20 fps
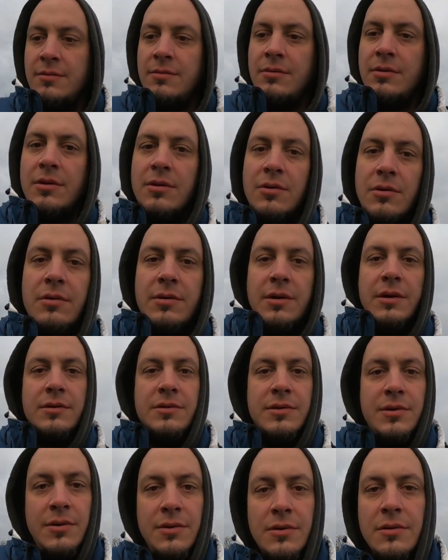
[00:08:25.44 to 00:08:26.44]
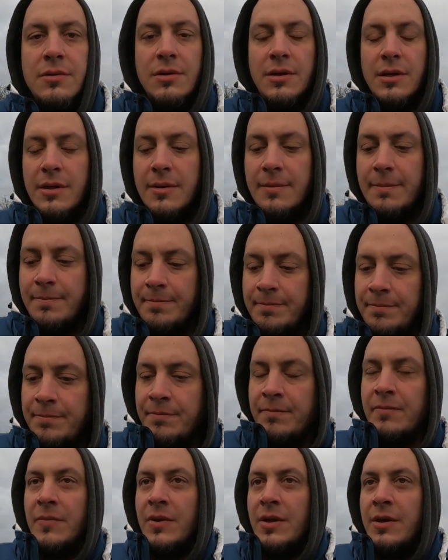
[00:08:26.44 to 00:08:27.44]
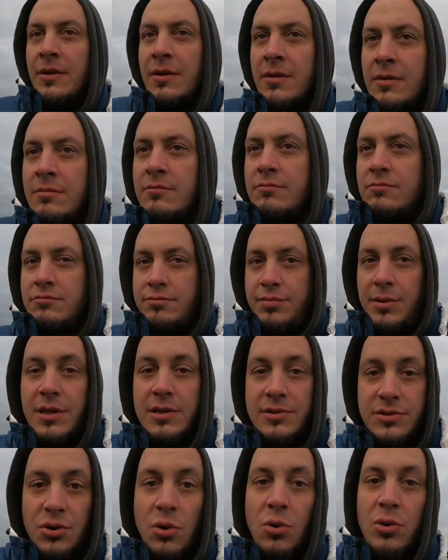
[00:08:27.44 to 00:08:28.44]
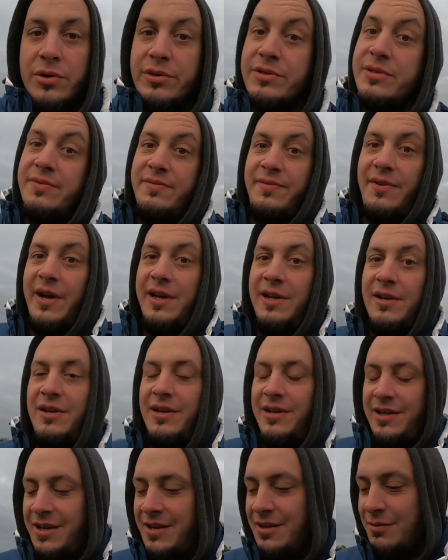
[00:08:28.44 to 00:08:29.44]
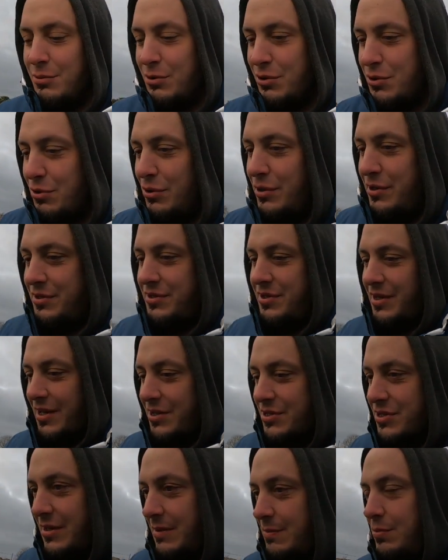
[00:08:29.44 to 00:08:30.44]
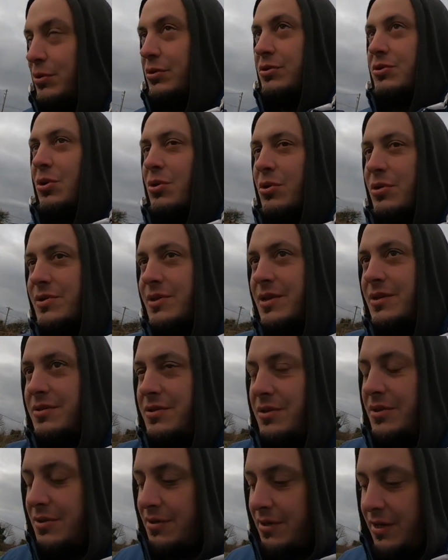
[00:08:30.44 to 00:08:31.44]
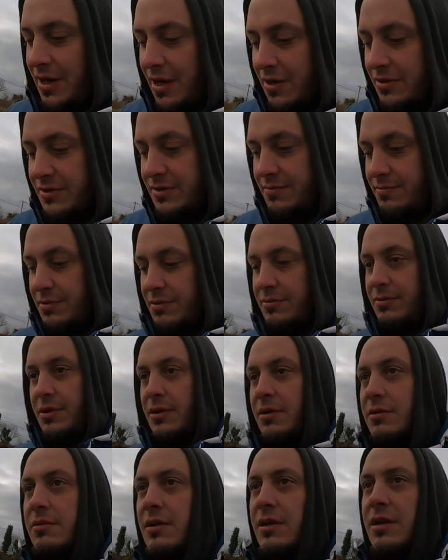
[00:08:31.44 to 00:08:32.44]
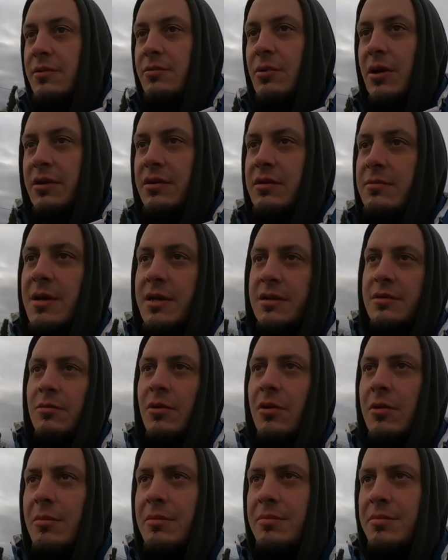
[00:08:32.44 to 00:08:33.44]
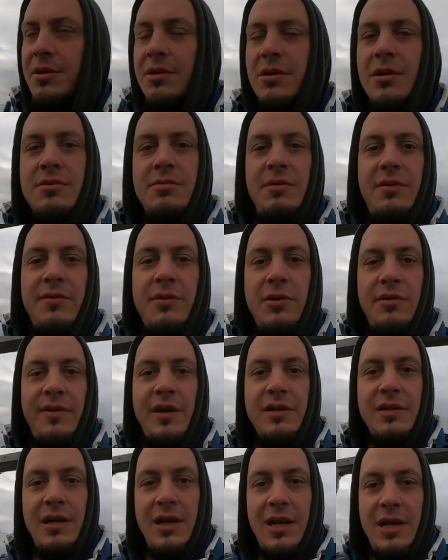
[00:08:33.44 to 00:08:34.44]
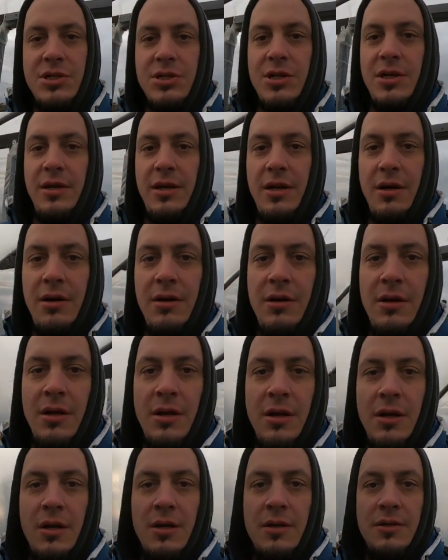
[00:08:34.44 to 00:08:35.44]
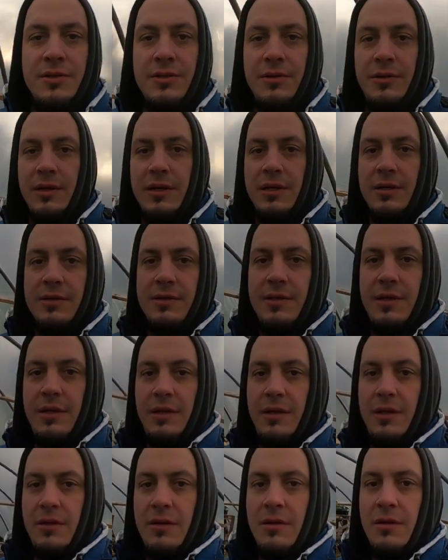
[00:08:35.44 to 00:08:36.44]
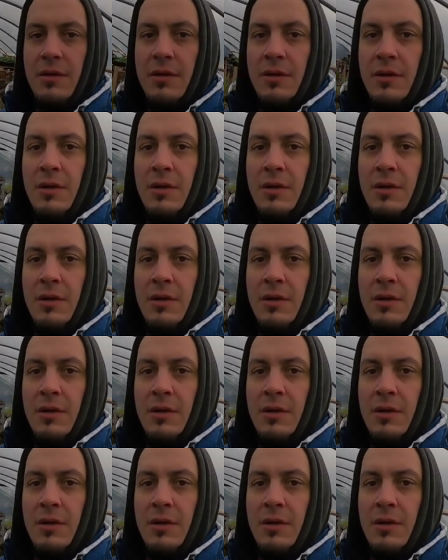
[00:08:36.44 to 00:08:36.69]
we're going to build doors. Finally, we're going to actually put doors into the greenhouse, but we don't really want them at the moment because we have good ventilation in here. So you can see here,